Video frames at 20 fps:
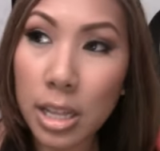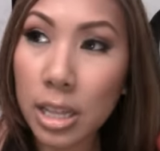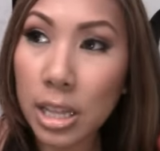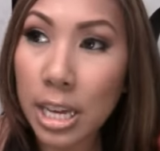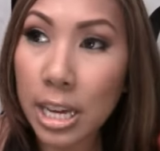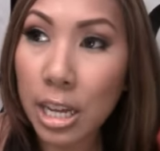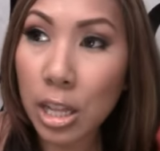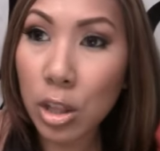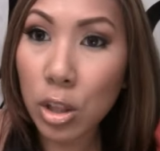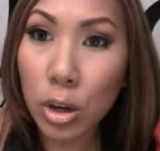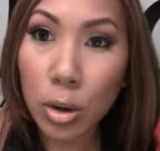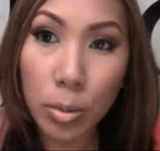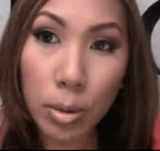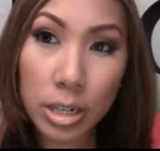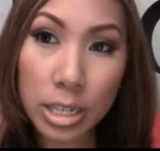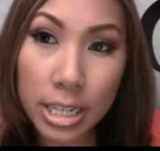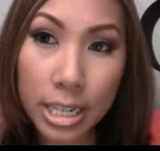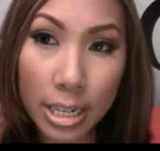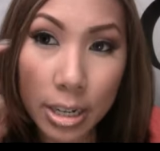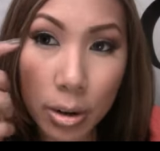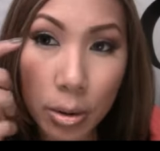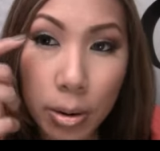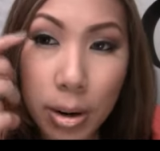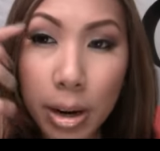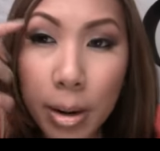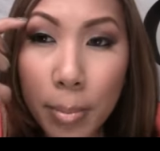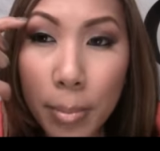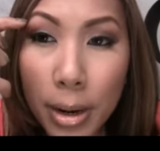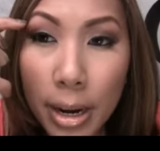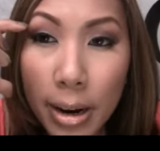like a look where she had a
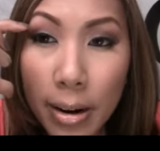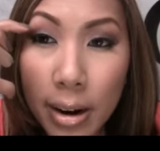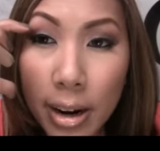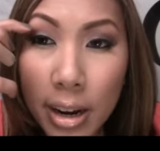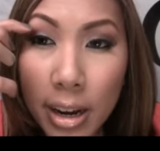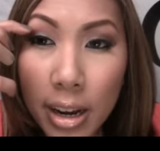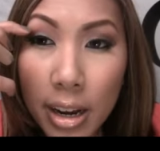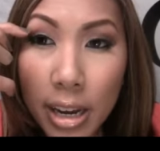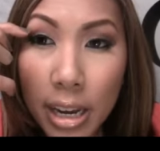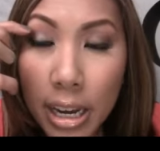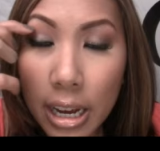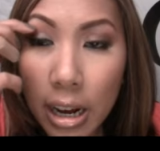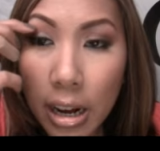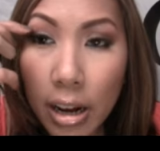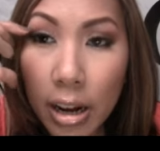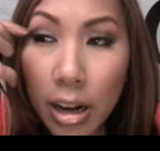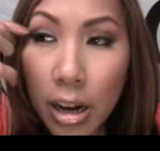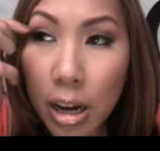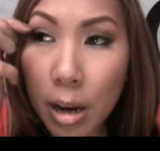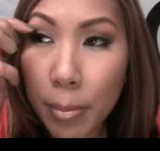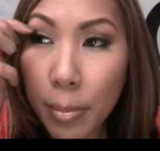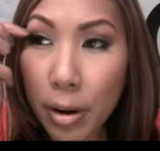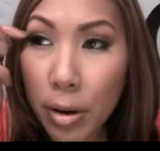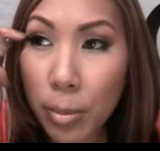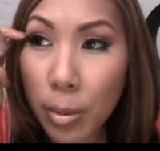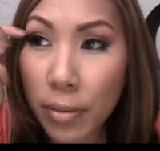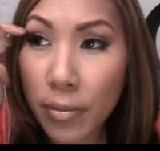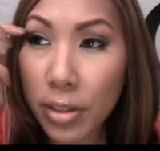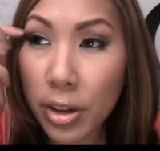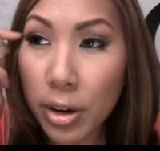cranberry um,
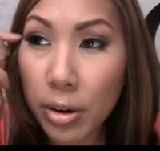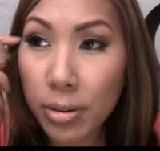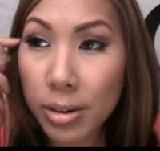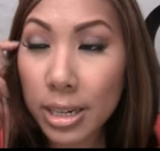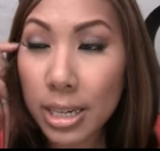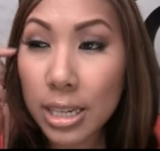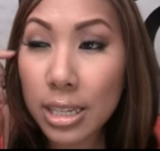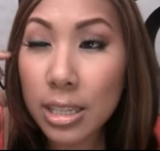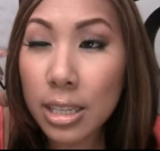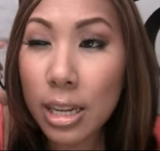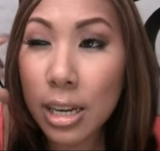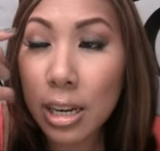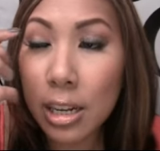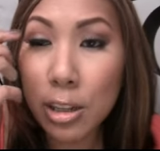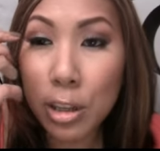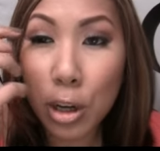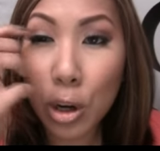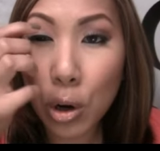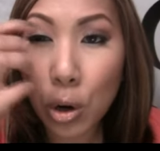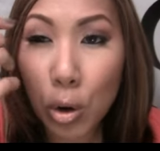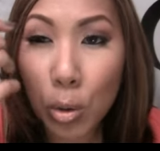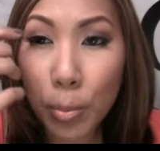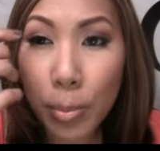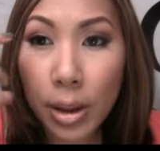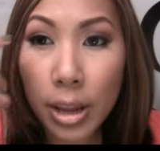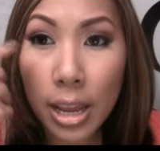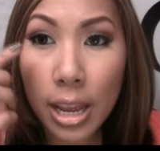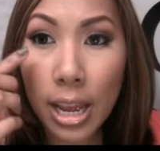above the crease and the taupe